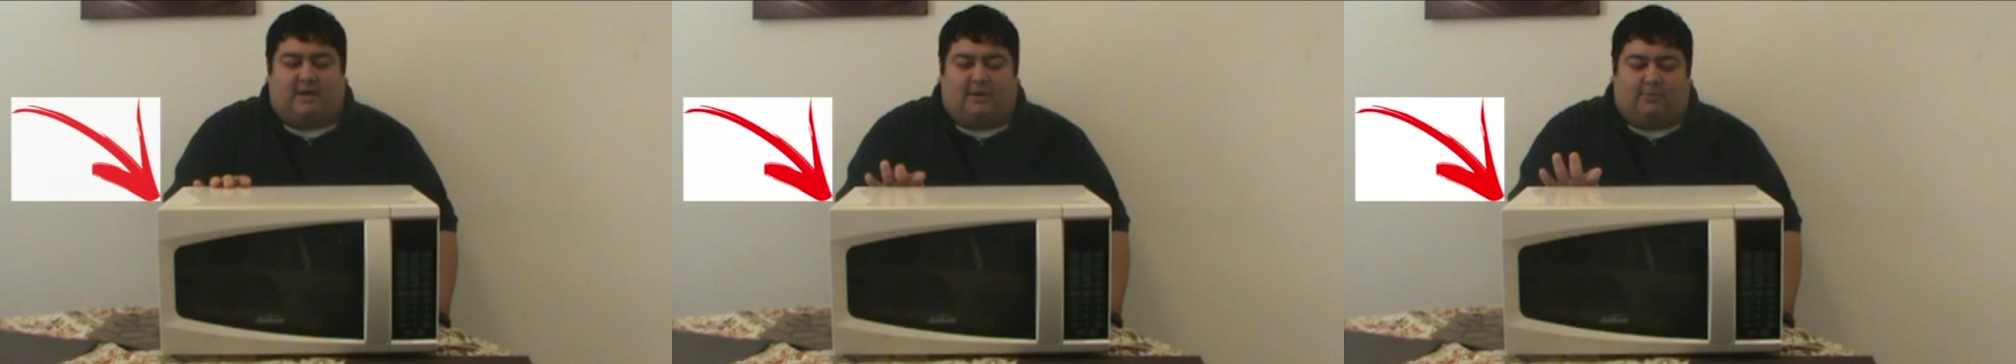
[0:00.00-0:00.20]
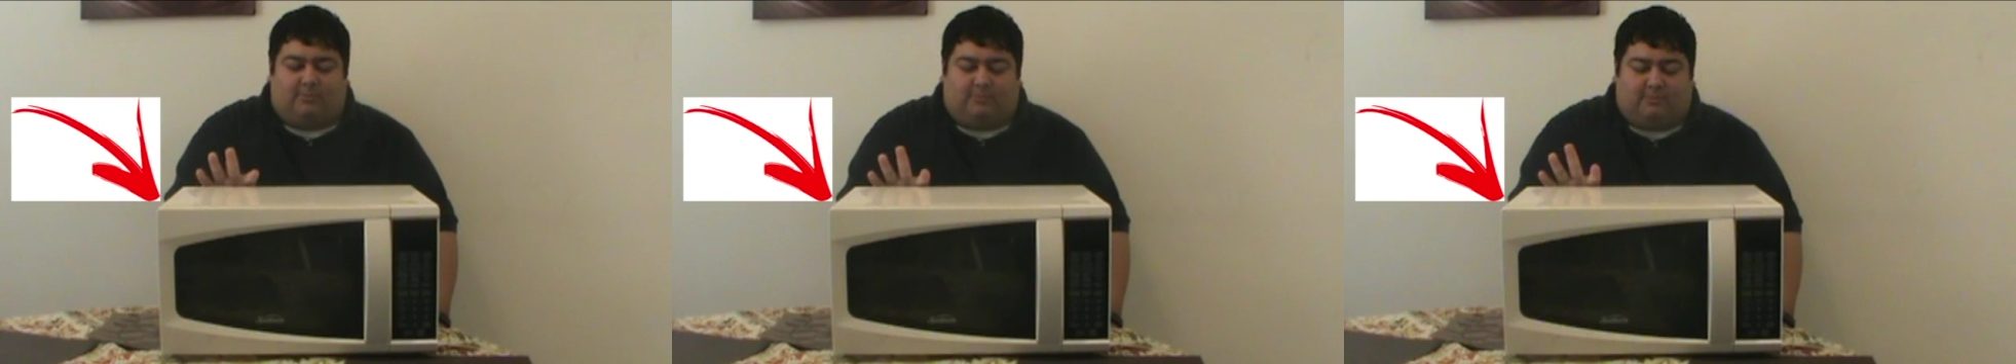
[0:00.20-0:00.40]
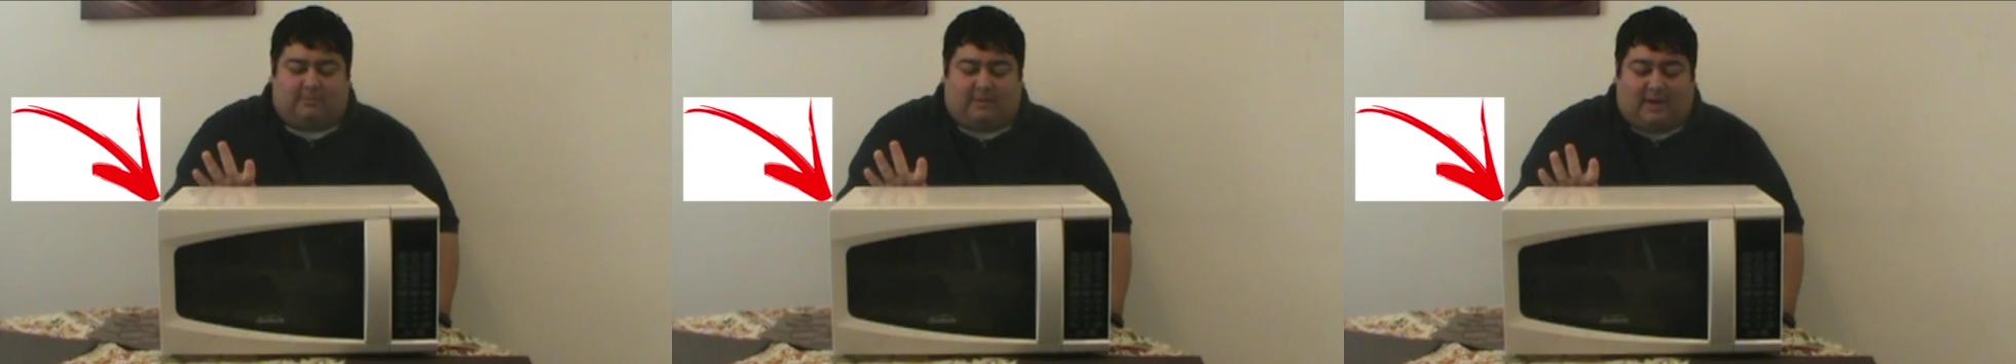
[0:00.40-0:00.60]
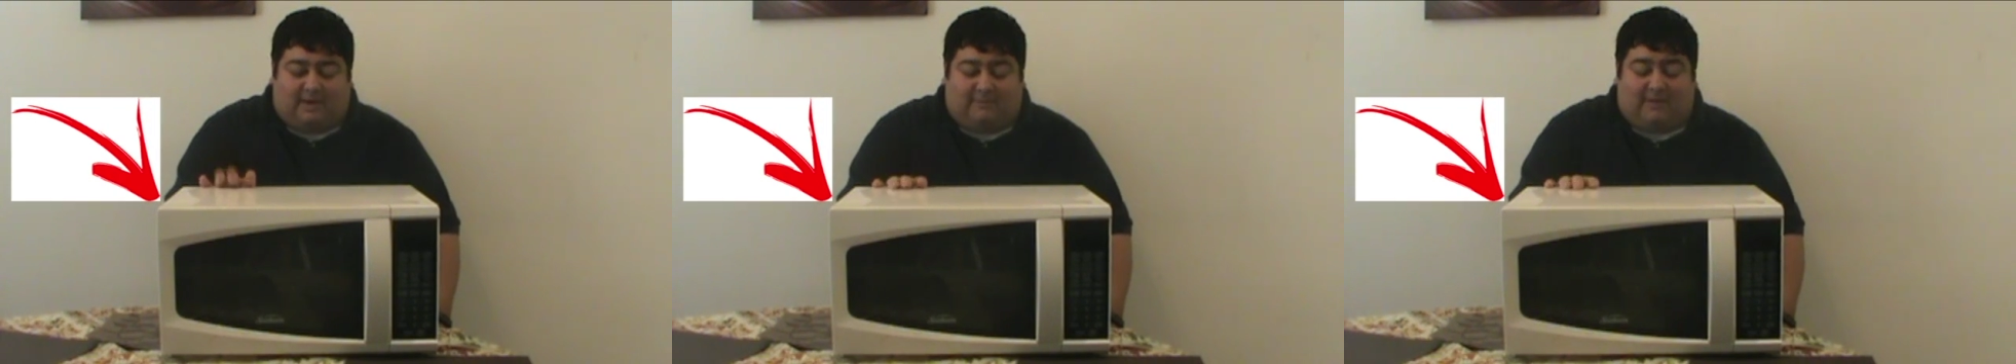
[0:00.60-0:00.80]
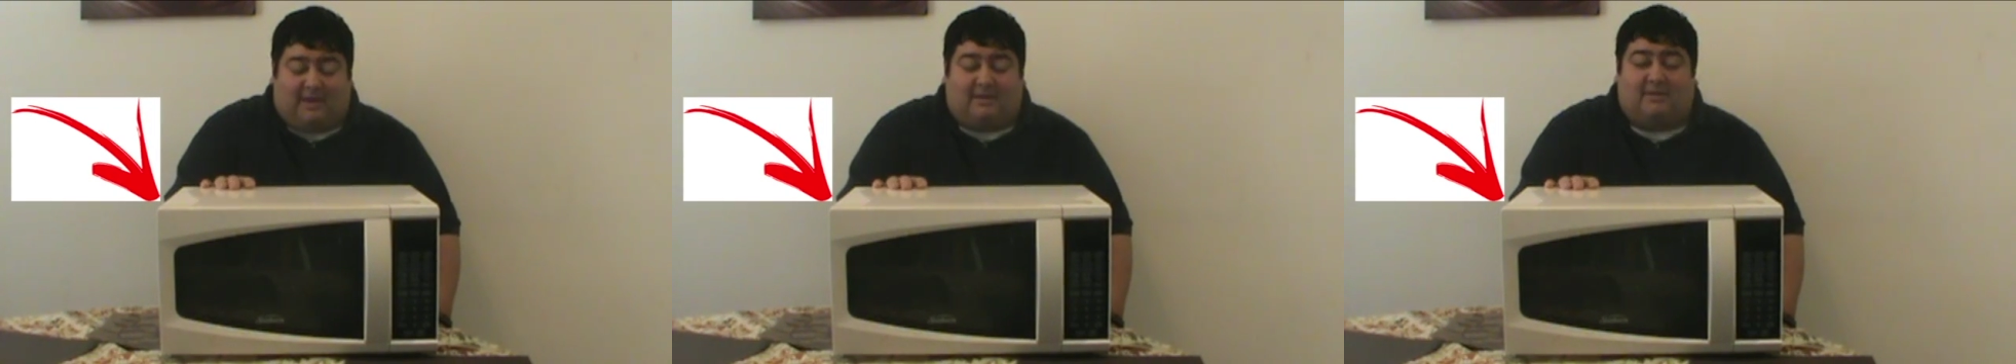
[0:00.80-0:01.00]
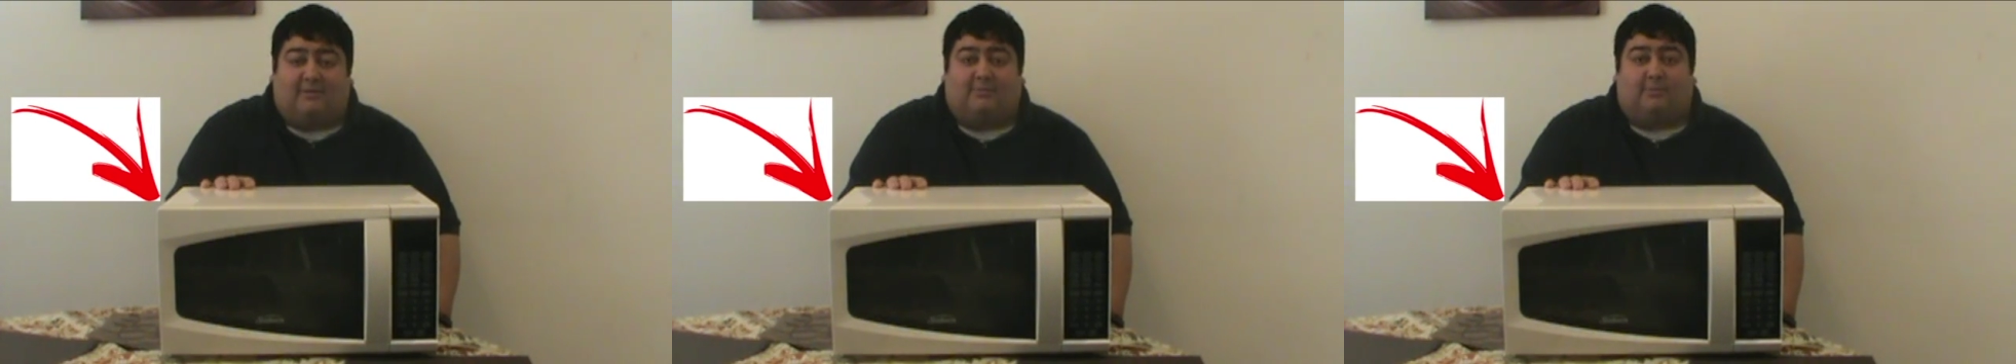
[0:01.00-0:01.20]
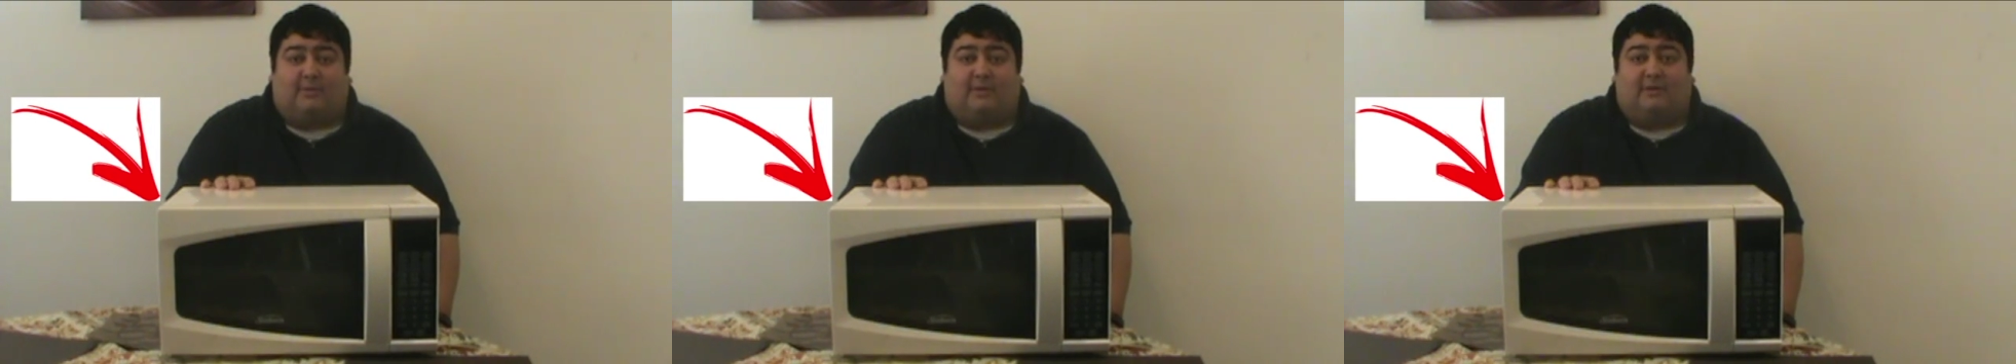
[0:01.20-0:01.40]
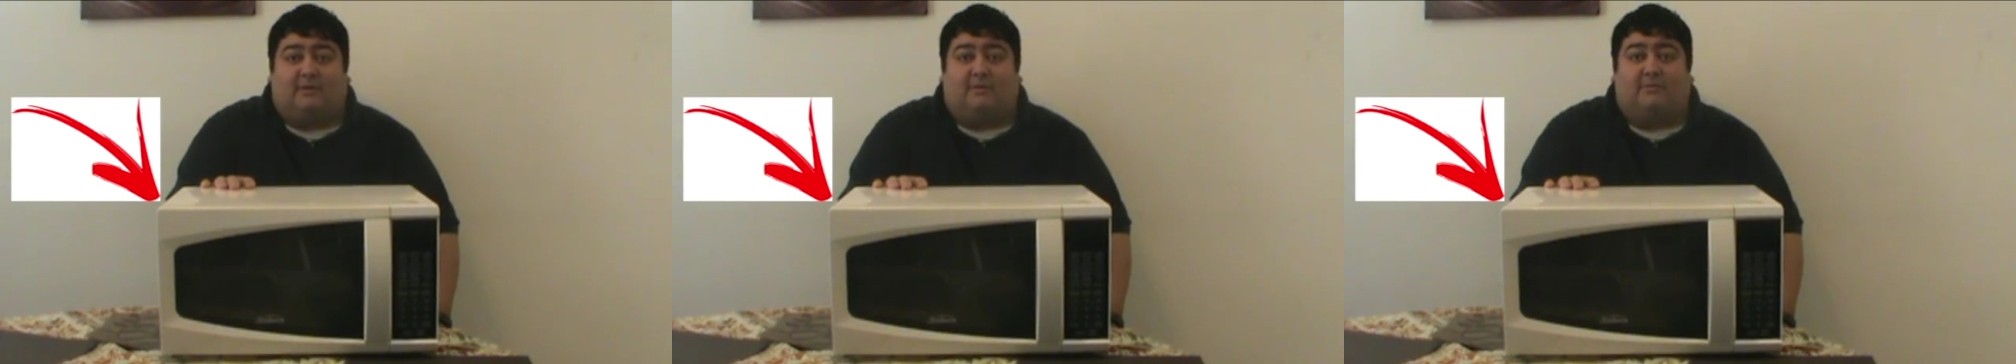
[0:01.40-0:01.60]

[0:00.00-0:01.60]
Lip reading: Now, I've had this one